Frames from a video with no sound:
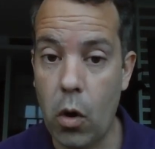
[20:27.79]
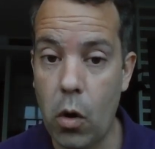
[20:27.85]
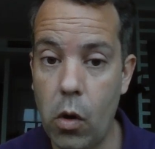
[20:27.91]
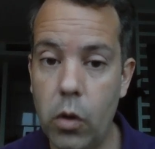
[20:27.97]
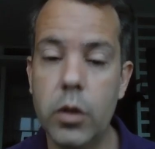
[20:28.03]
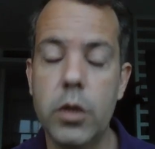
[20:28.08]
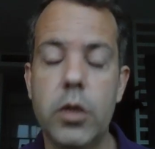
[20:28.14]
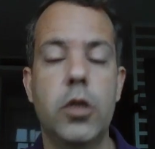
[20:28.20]

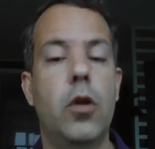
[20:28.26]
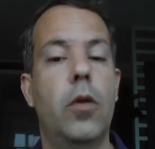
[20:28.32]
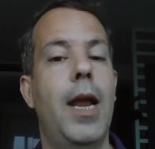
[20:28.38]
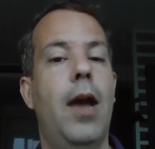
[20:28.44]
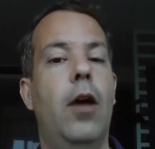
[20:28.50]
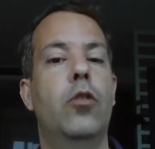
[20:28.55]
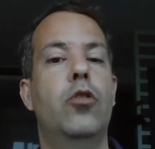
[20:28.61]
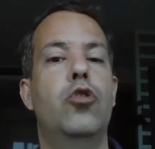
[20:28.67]
So now
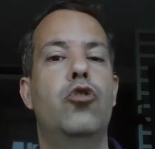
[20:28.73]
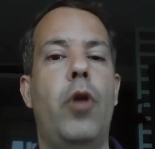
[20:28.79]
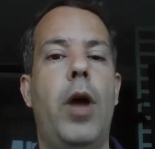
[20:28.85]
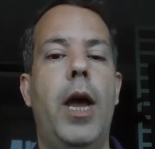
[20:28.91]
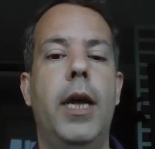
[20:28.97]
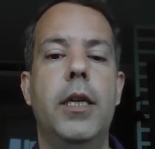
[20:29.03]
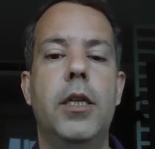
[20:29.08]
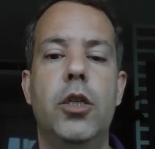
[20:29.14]
try
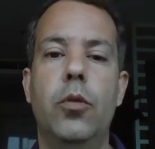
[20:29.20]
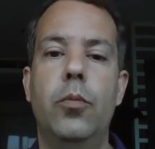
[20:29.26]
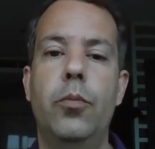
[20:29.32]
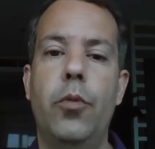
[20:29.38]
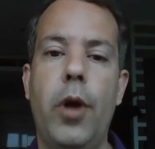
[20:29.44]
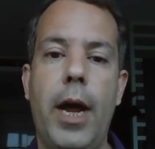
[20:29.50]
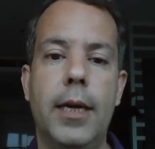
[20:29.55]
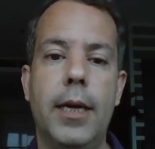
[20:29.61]
to
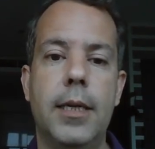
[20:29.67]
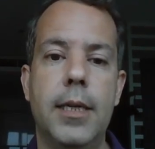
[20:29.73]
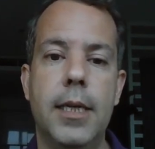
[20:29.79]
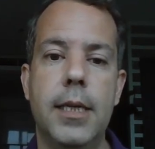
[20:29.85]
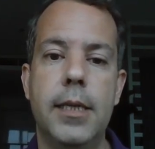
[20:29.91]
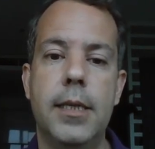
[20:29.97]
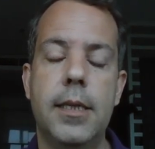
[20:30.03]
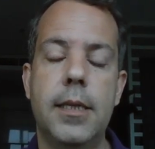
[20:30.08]

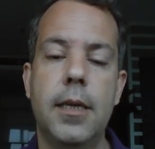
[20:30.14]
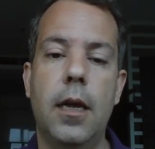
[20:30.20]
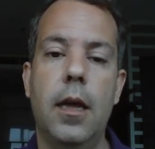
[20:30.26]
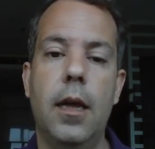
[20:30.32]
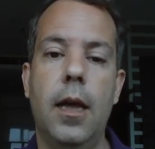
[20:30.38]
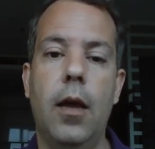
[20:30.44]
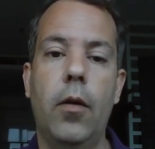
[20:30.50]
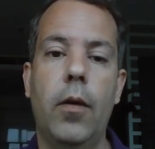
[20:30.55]
practice,
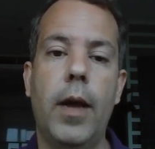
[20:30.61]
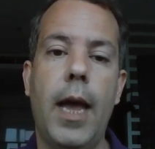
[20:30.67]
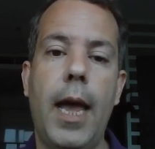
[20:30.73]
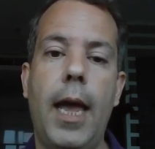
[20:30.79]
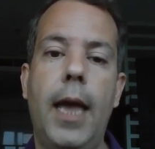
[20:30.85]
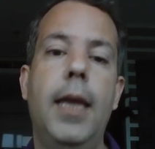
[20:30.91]
okay?